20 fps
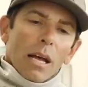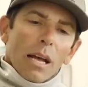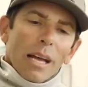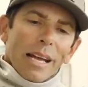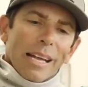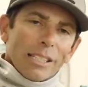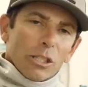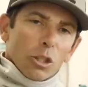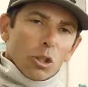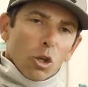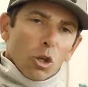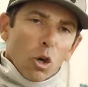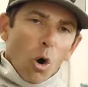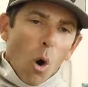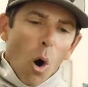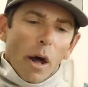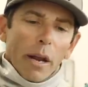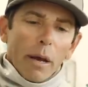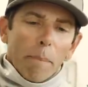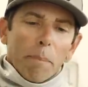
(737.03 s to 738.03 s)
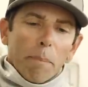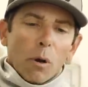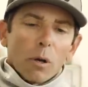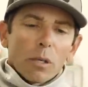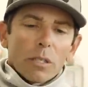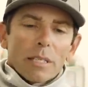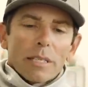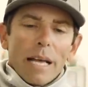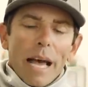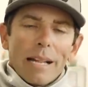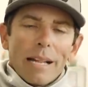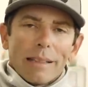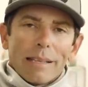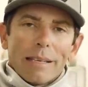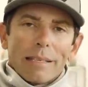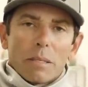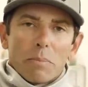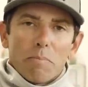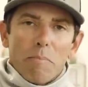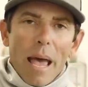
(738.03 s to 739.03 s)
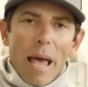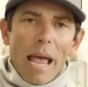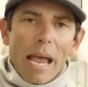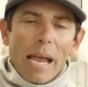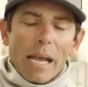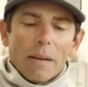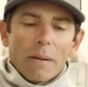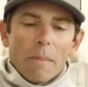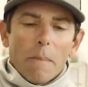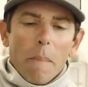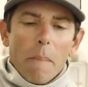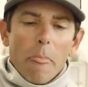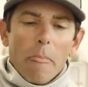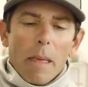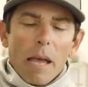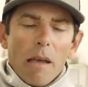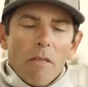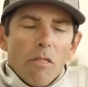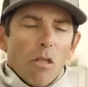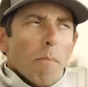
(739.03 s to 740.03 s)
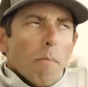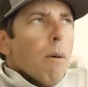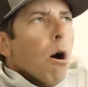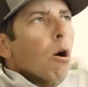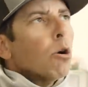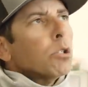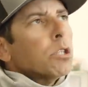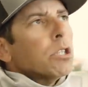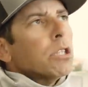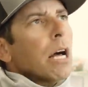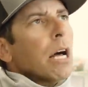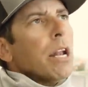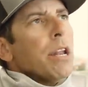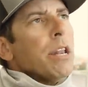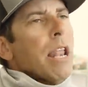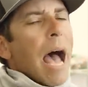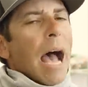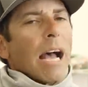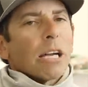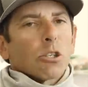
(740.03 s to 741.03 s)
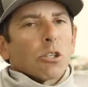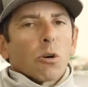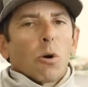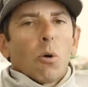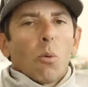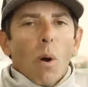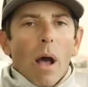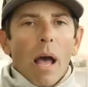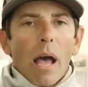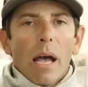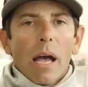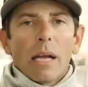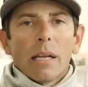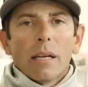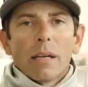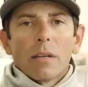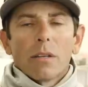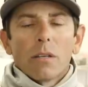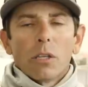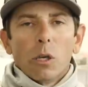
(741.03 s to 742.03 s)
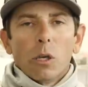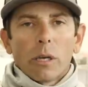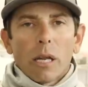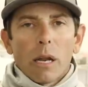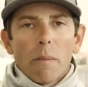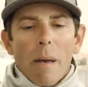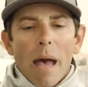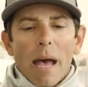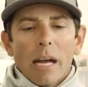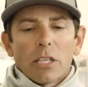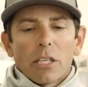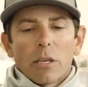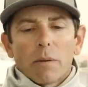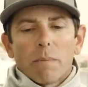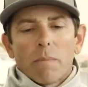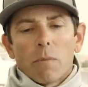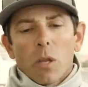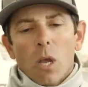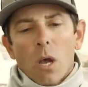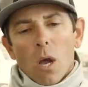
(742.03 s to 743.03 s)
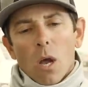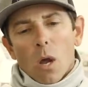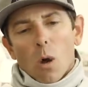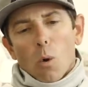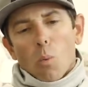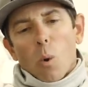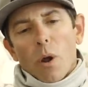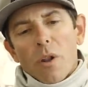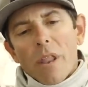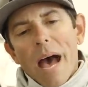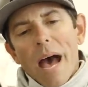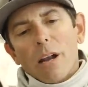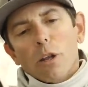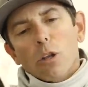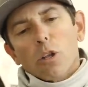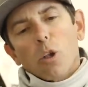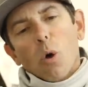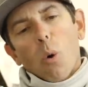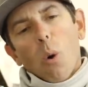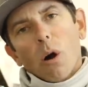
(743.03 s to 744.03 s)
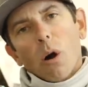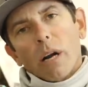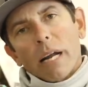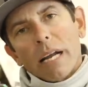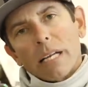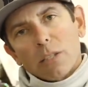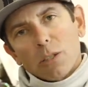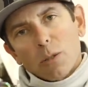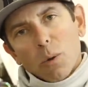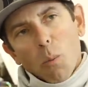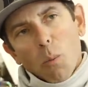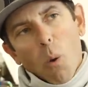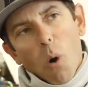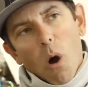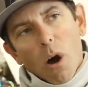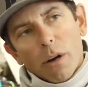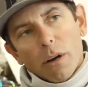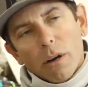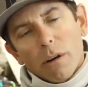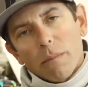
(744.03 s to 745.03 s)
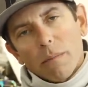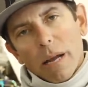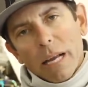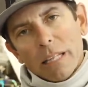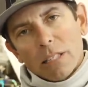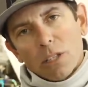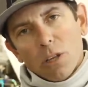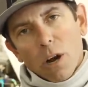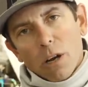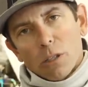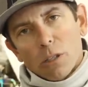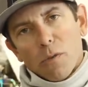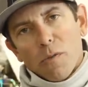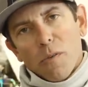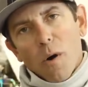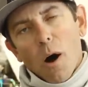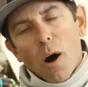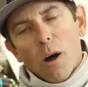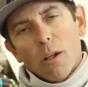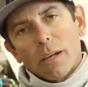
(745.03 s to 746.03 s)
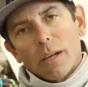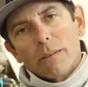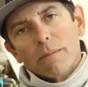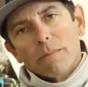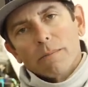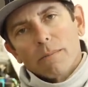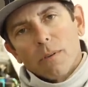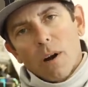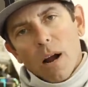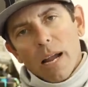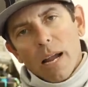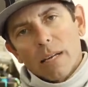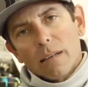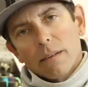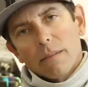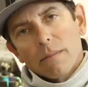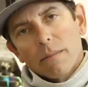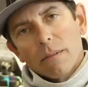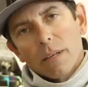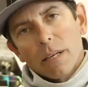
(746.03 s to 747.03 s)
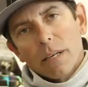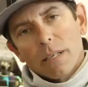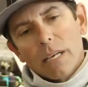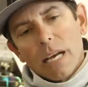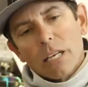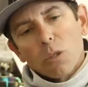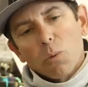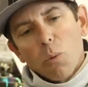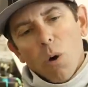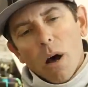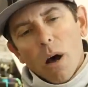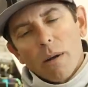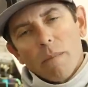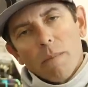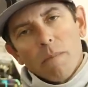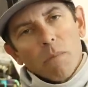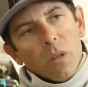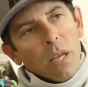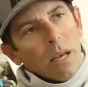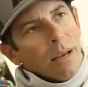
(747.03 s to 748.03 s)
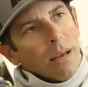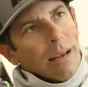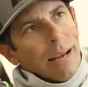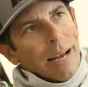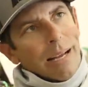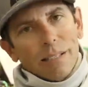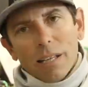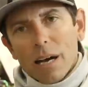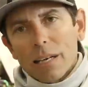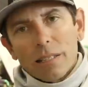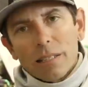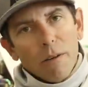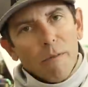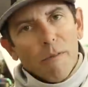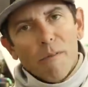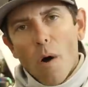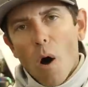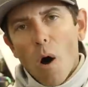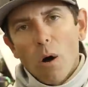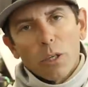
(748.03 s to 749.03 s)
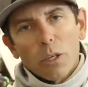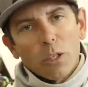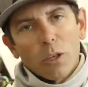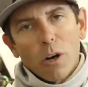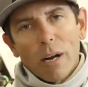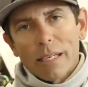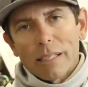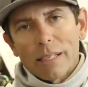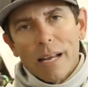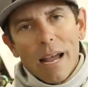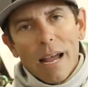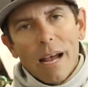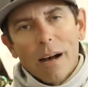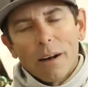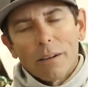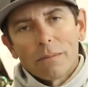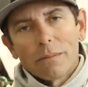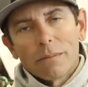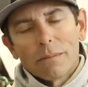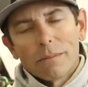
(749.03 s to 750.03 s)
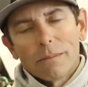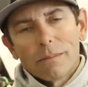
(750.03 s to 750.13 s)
It's gonna present this bait in the most natural way you can imagine. When that lure hits the water and starts falling, right? Guess what? It doesn't fall straight down.